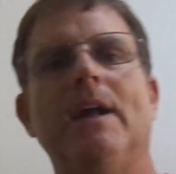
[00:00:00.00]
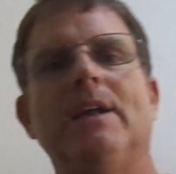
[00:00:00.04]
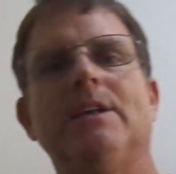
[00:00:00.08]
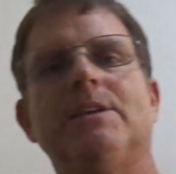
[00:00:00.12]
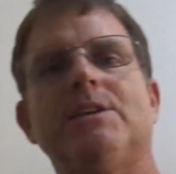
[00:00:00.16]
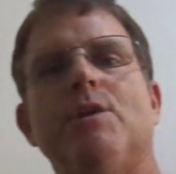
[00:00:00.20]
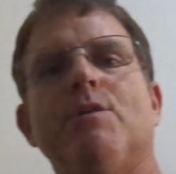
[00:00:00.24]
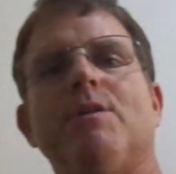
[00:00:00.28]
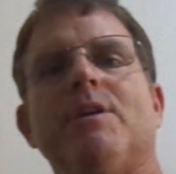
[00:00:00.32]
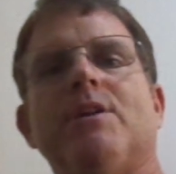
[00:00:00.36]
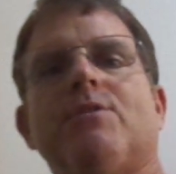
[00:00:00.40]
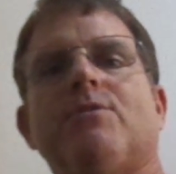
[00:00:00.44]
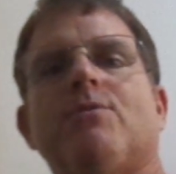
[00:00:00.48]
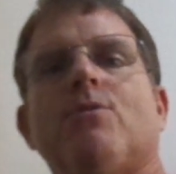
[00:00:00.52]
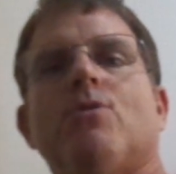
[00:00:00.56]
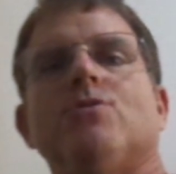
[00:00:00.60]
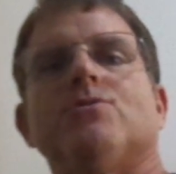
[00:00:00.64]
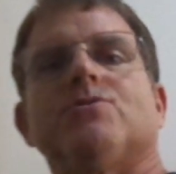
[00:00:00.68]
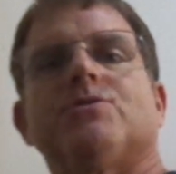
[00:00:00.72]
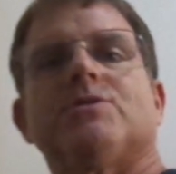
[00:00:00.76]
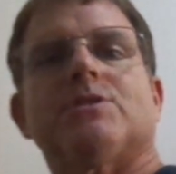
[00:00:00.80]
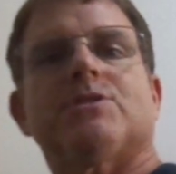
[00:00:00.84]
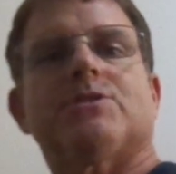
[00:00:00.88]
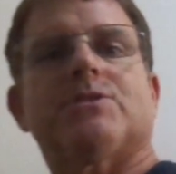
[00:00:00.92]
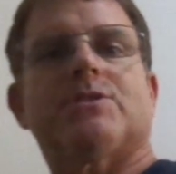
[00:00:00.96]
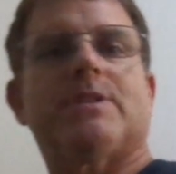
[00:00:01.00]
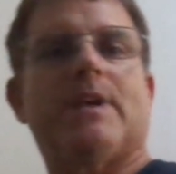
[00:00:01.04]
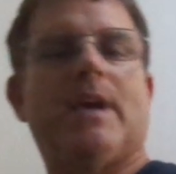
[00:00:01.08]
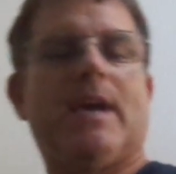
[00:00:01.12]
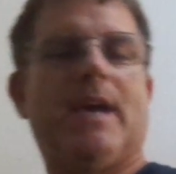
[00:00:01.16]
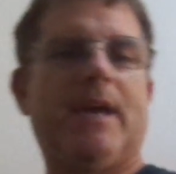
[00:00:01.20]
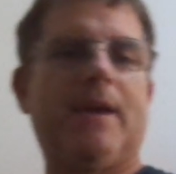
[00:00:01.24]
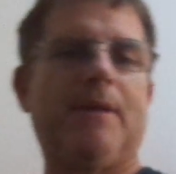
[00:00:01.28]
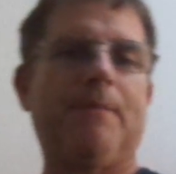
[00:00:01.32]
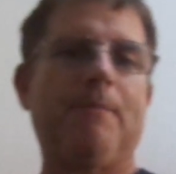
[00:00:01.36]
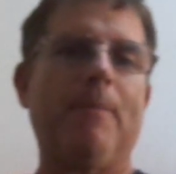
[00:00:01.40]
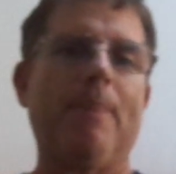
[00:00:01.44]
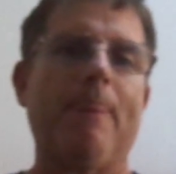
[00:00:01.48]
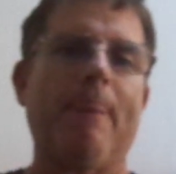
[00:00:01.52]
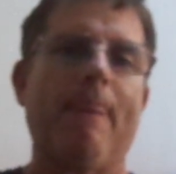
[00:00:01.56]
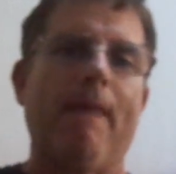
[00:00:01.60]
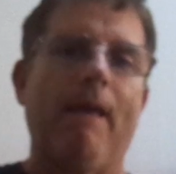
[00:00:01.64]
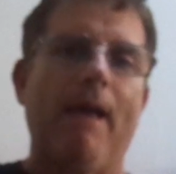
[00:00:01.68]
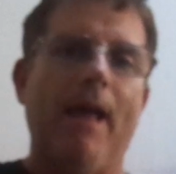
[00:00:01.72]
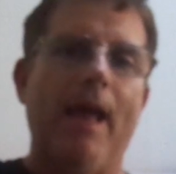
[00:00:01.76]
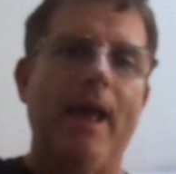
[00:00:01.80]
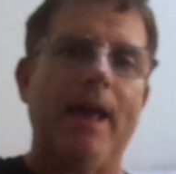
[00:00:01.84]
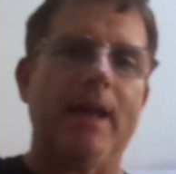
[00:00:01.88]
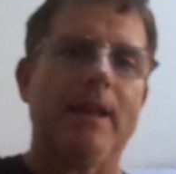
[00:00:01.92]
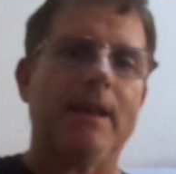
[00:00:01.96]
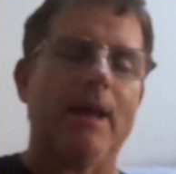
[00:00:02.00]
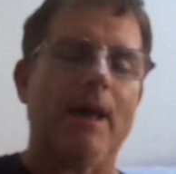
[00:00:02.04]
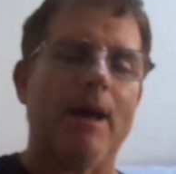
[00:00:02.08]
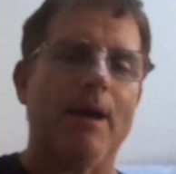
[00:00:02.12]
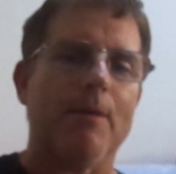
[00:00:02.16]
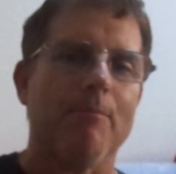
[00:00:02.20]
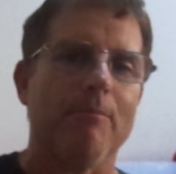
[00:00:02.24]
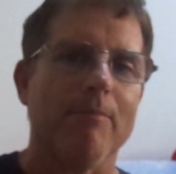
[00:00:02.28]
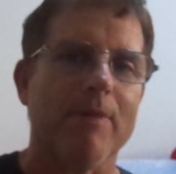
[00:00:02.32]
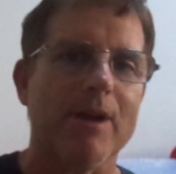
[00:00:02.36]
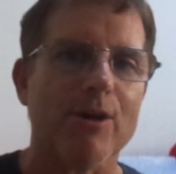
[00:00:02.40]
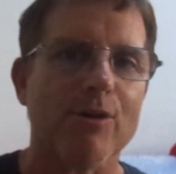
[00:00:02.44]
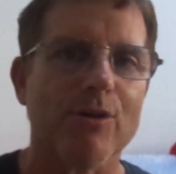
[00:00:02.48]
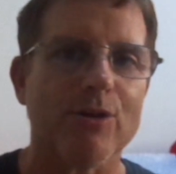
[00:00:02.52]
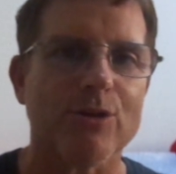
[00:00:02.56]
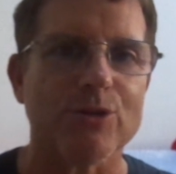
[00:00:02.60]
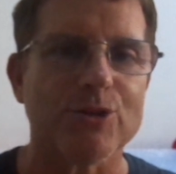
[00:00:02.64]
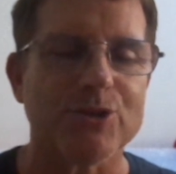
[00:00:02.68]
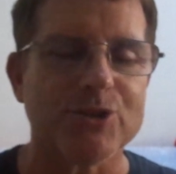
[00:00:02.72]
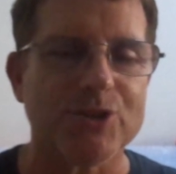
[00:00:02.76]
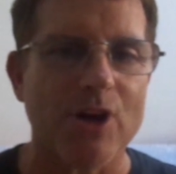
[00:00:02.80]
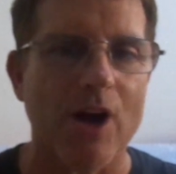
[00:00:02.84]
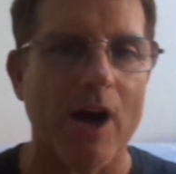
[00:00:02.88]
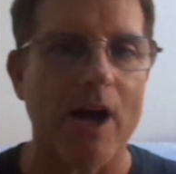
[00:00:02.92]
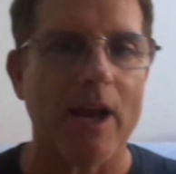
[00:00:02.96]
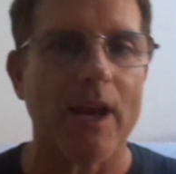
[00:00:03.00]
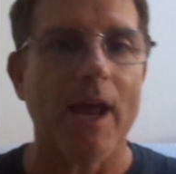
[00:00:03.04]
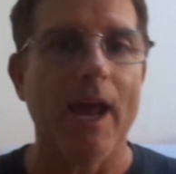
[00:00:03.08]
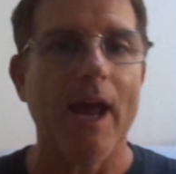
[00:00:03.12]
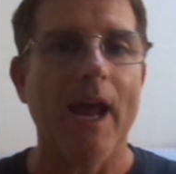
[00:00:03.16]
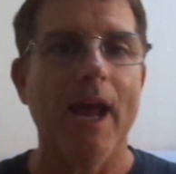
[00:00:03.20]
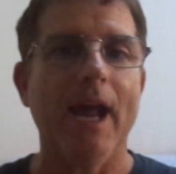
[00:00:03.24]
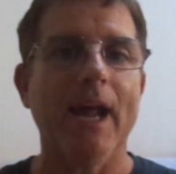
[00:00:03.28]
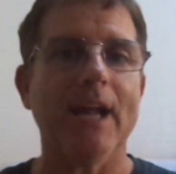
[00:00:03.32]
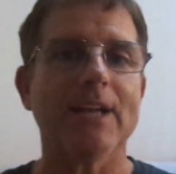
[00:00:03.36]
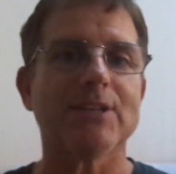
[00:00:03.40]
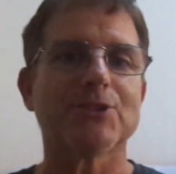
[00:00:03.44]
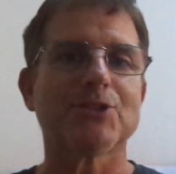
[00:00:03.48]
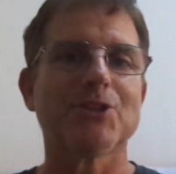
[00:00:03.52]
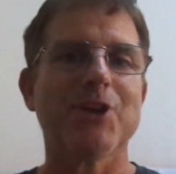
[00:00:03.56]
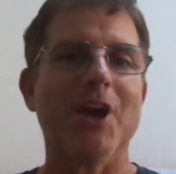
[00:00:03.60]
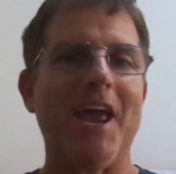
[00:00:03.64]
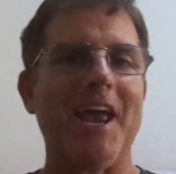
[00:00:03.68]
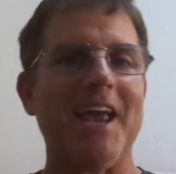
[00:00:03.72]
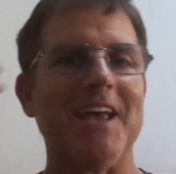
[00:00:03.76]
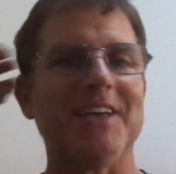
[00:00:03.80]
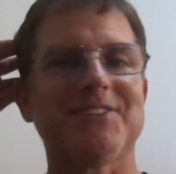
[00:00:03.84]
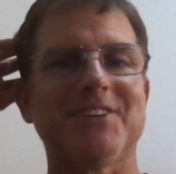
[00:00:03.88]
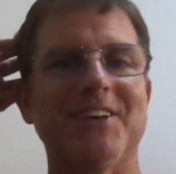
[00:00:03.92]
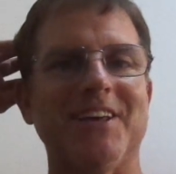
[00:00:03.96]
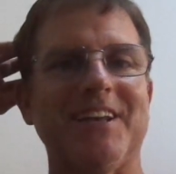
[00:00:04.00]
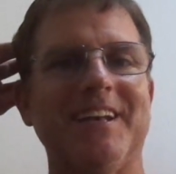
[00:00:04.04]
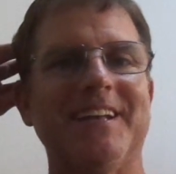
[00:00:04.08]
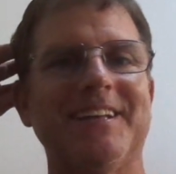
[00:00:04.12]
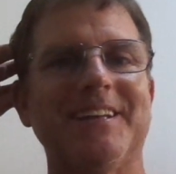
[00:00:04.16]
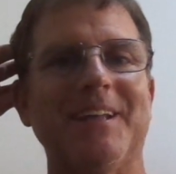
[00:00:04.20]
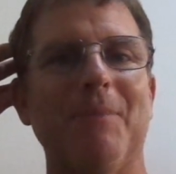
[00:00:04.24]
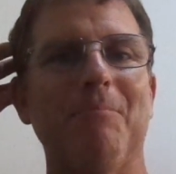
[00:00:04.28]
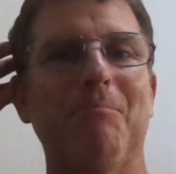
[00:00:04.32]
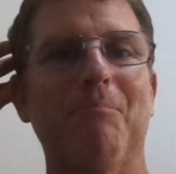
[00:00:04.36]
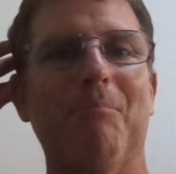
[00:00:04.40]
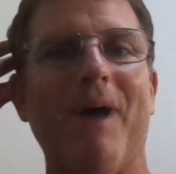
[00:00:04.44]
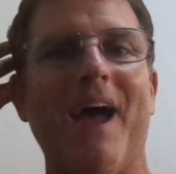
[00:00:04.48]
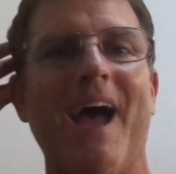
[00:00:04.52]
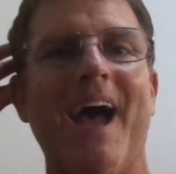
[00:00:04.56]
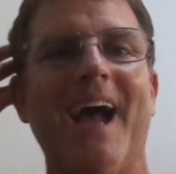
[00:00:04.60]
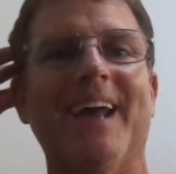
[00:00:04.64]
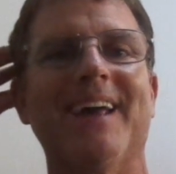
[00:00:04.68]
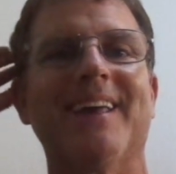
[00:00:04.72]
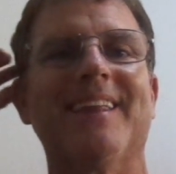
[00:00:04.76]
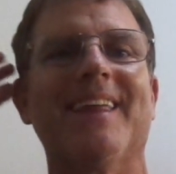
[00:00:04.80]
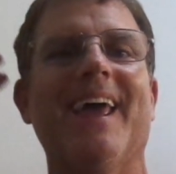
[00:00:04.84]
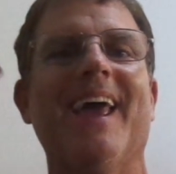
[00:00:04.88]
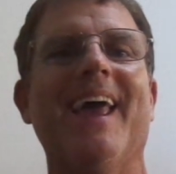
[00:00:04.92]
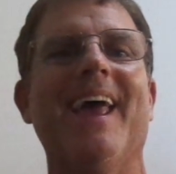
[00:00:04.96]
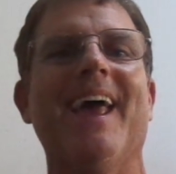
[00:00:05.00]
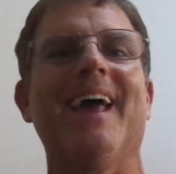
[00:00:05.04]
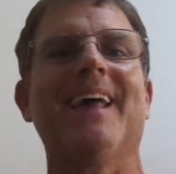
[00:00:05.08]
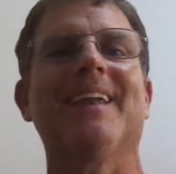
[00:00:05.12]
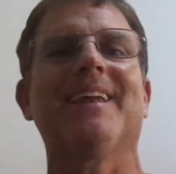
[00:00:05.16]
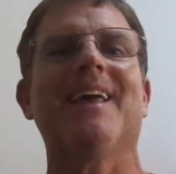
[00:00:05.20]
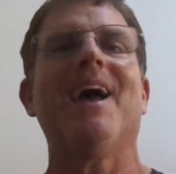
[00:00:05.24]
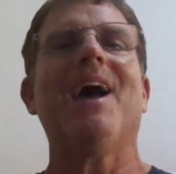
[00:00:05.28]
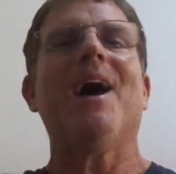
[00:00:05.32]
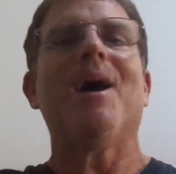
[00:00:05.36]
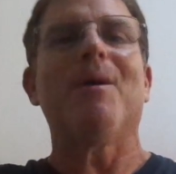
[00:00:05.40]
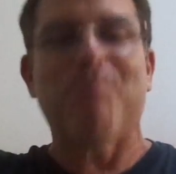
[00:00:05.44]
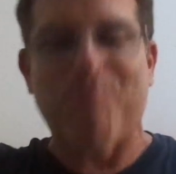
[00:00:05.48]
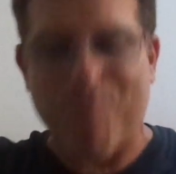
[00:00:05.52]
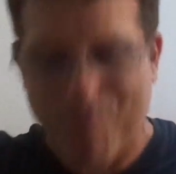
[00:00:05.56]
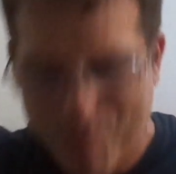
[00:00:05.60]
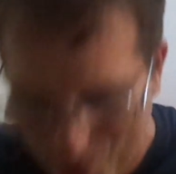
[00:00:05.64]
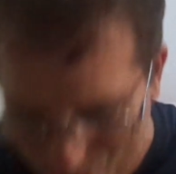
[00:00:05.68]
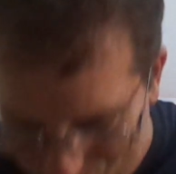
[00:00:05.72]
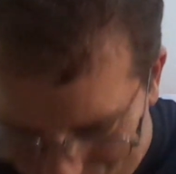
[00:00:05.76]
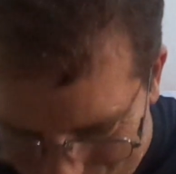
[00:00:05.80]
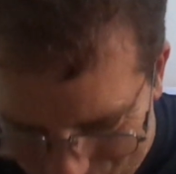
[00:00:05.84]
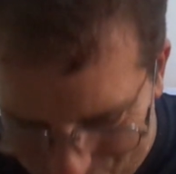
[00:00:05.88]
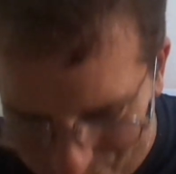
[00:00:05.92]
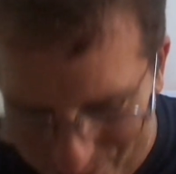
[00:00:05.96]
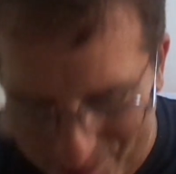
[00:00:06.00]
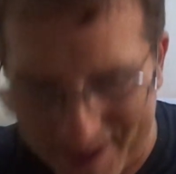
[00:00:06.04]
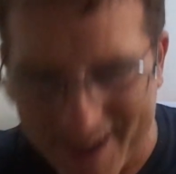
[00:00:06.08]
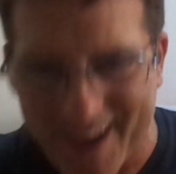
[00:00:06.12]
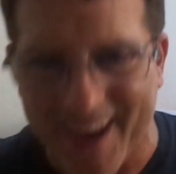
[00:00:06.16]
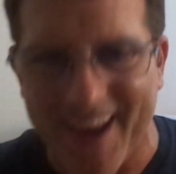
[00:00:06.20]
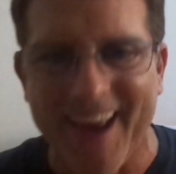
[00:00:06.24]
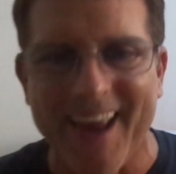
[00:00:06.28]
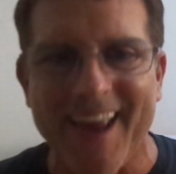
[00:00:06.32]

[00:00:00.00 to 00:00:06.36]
Jerry throws this thing, and miracle shot hits Jason in the back of the head. Boom!